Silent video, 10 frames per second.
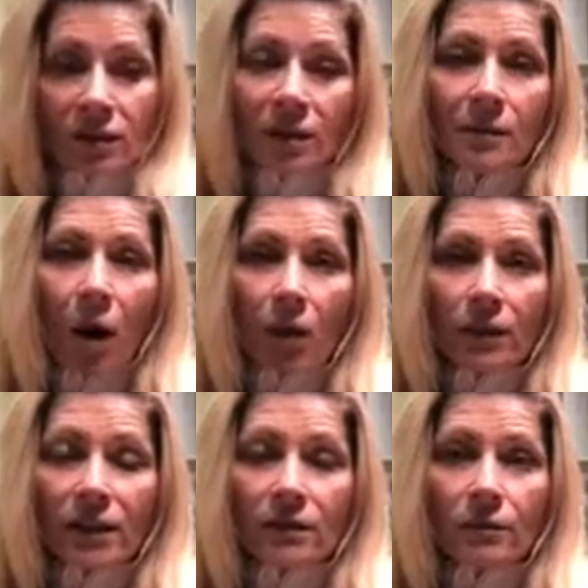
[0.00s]
small
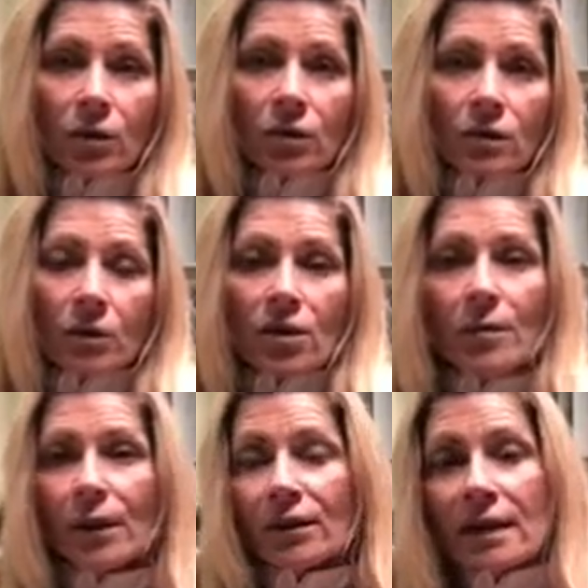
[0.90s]
range of motion where you're
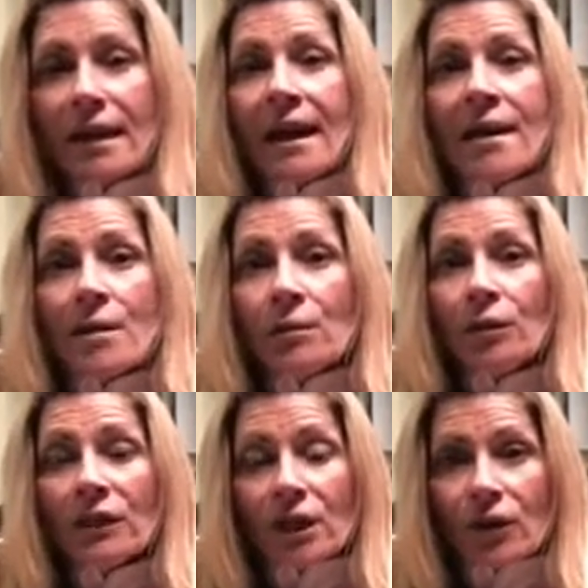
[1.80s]
barely
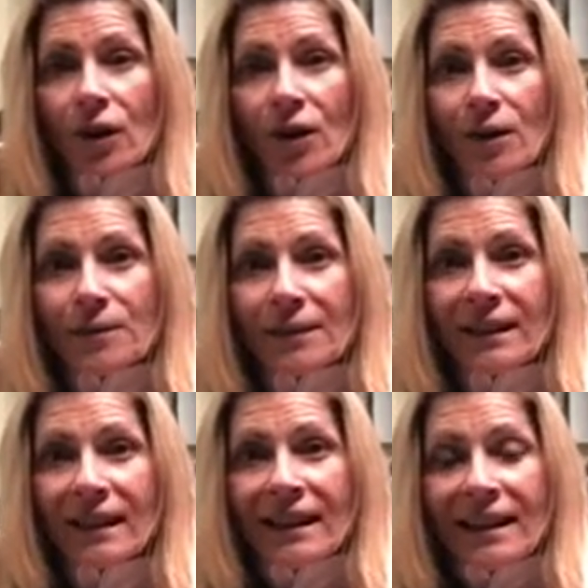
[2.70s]
moving your arms.
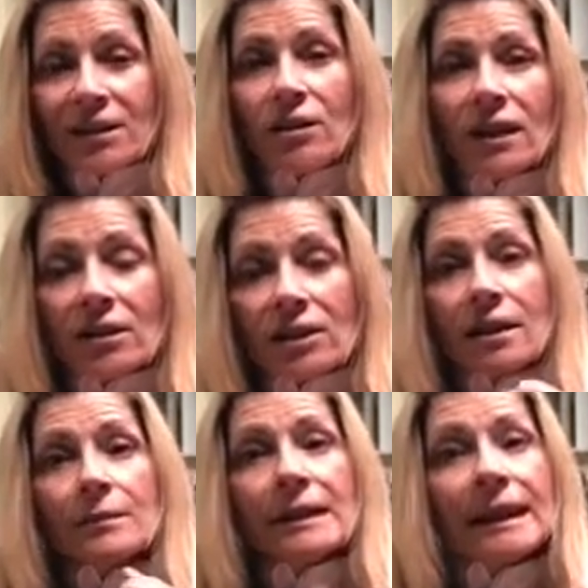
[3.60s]
So there's
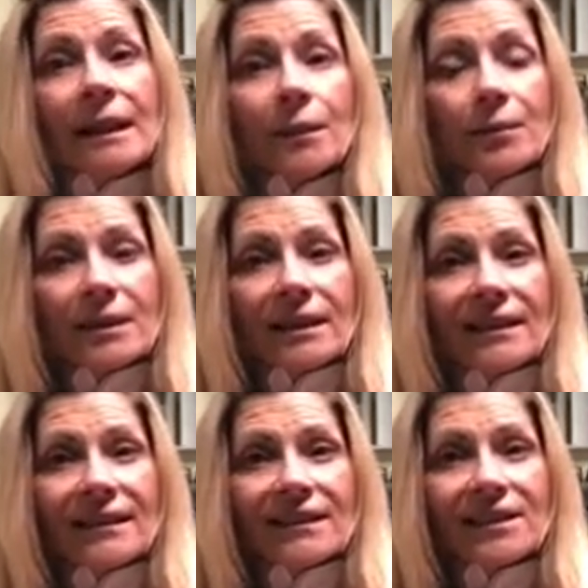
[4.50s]
some tips
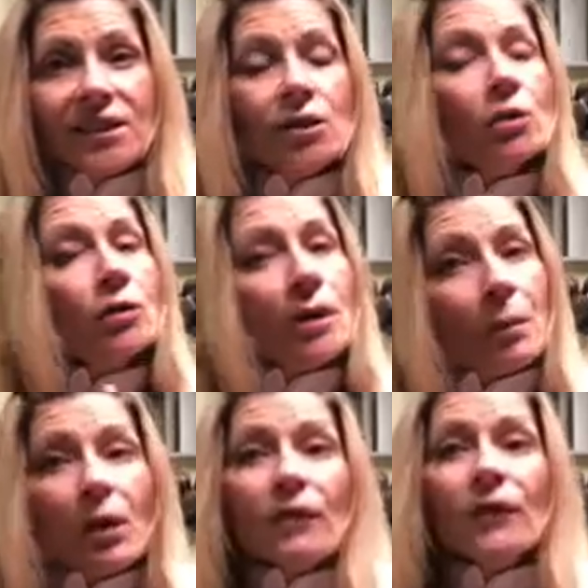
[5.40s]
to do the
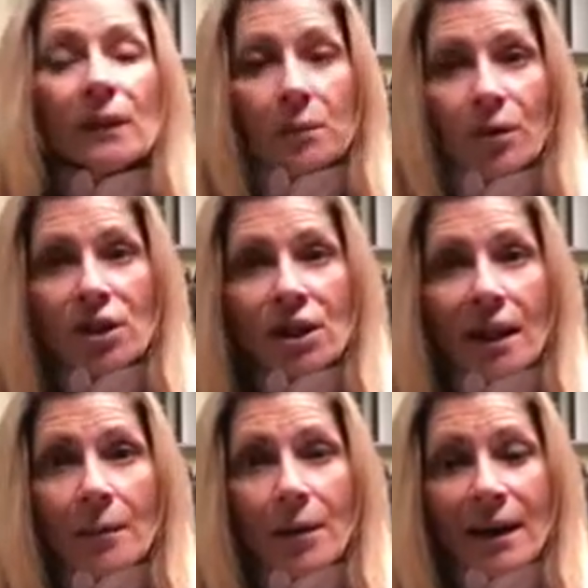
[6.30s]
perfect
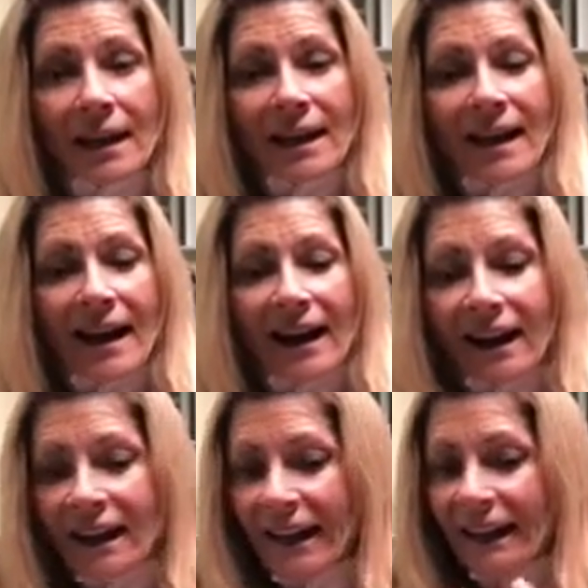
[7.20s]
push-up.
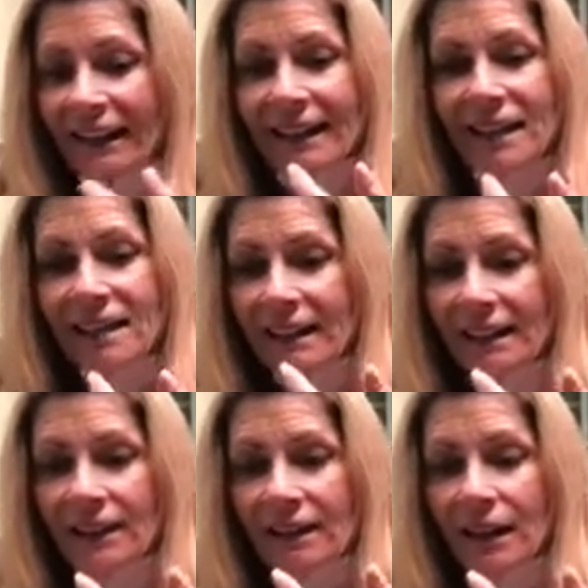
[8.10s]
And like I
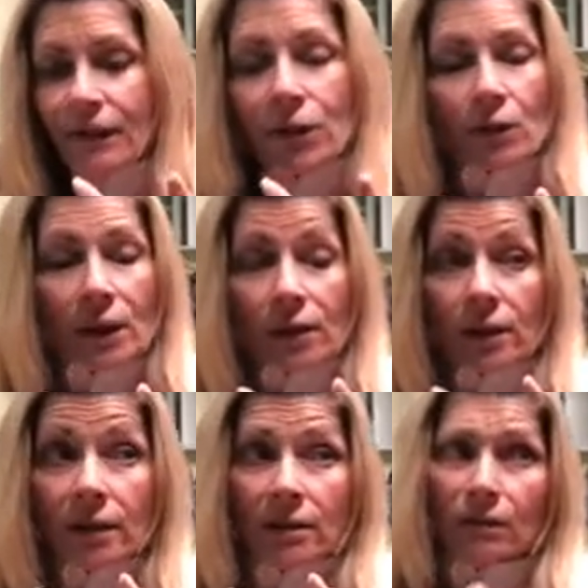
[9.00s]
said, if you're
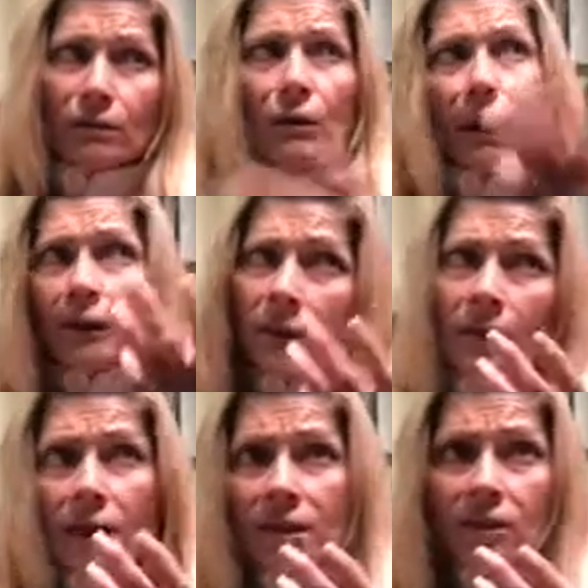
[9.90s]
wondering, why would I
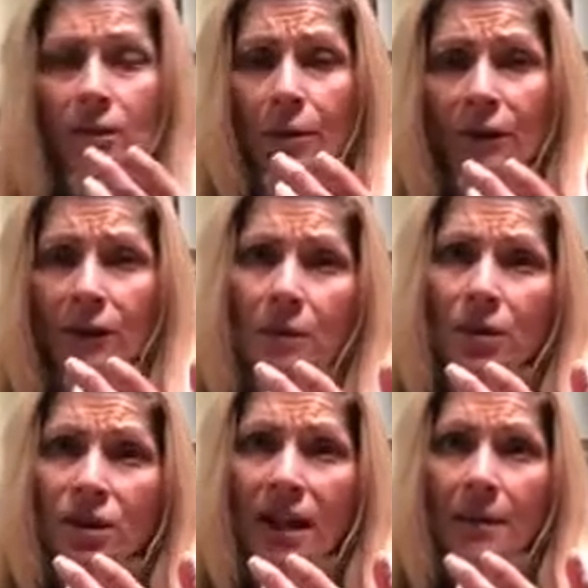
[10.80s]
want to do a perfect
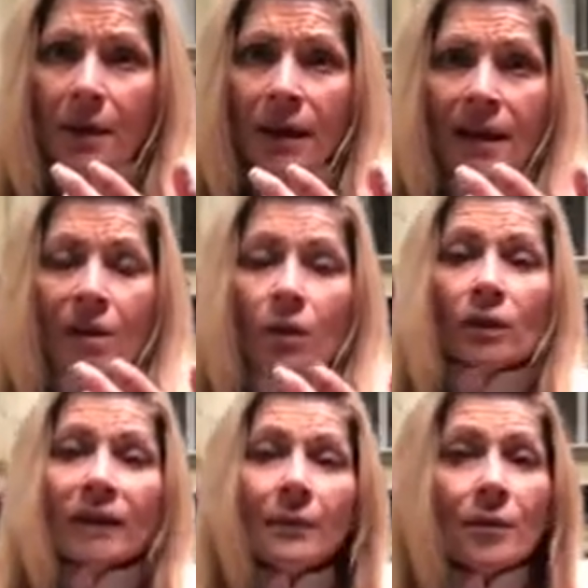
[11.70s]
push-up?
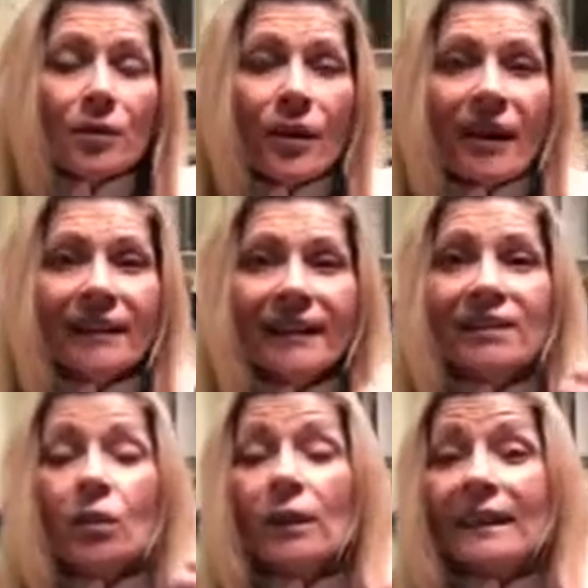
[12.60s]
Well, number one,
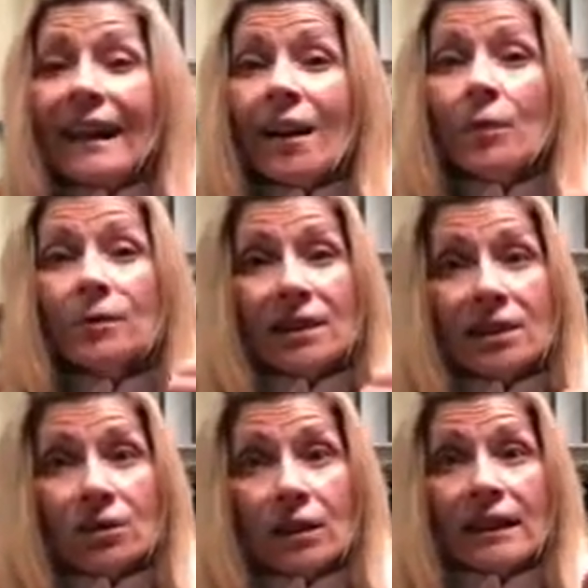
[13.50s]
it's going to help to
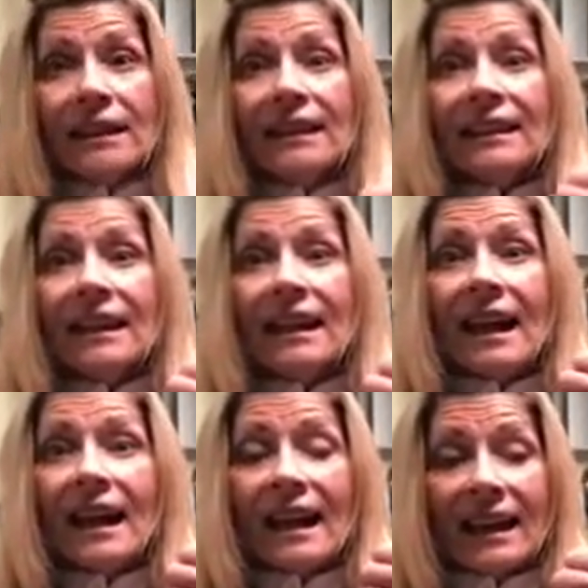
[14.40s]
strengthen
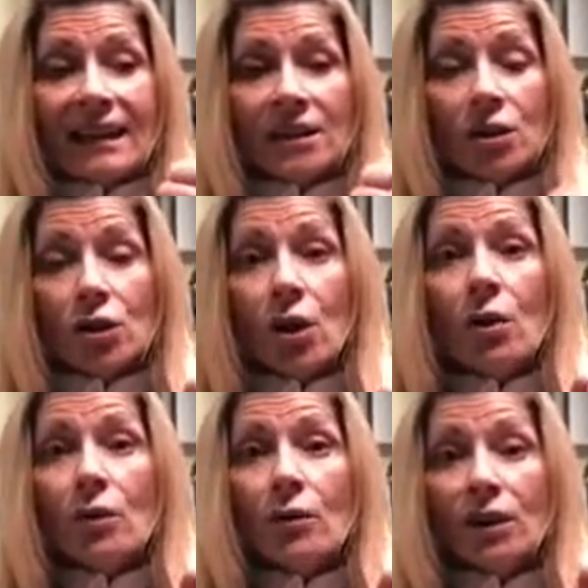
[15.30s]
and
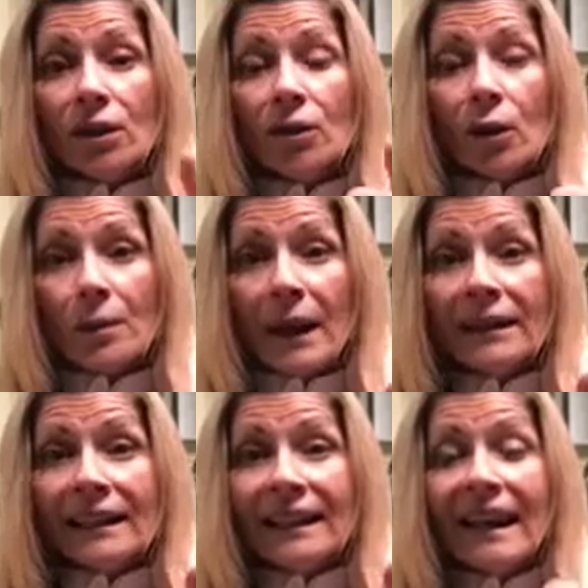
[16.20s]
tone your
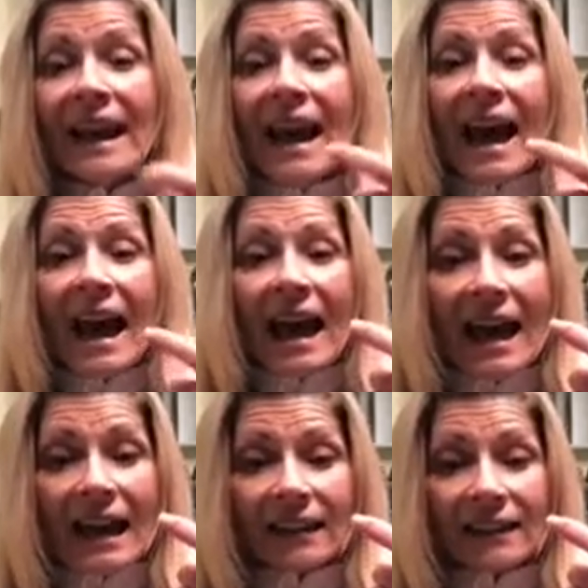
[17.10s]
belly
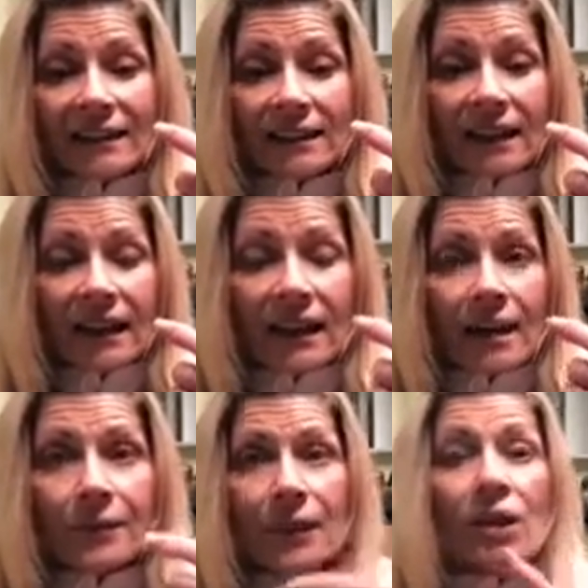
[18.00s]
and
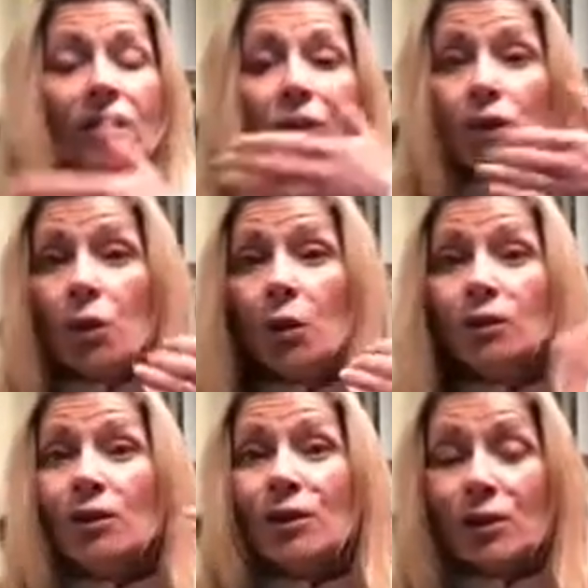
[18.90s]
your
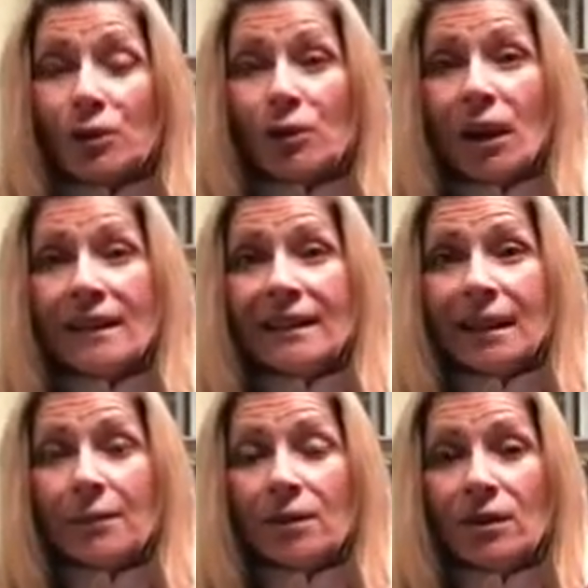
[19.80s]
shoulders, your
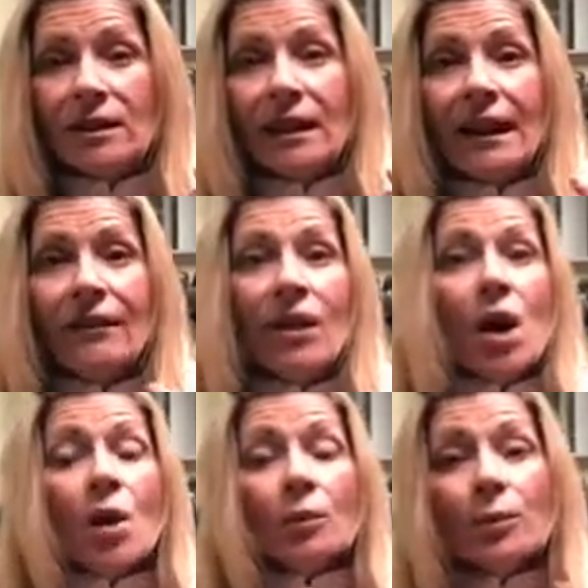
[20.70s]
triceps, so that you have
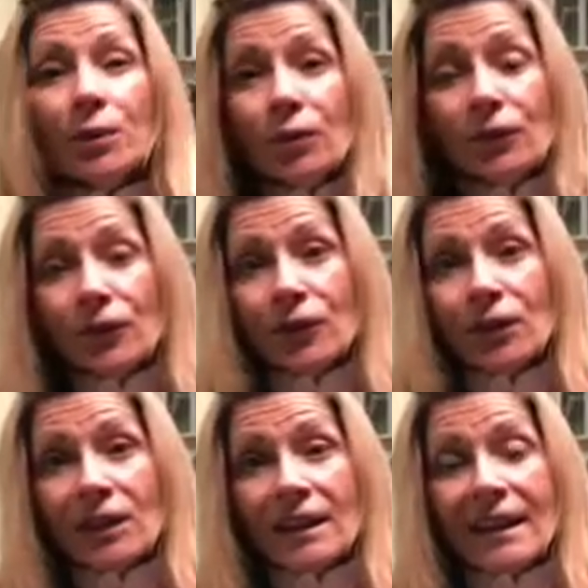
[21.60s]

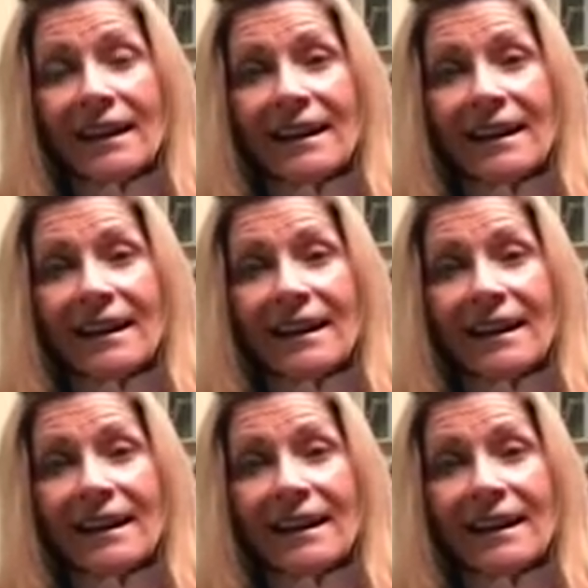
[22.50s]
beautiful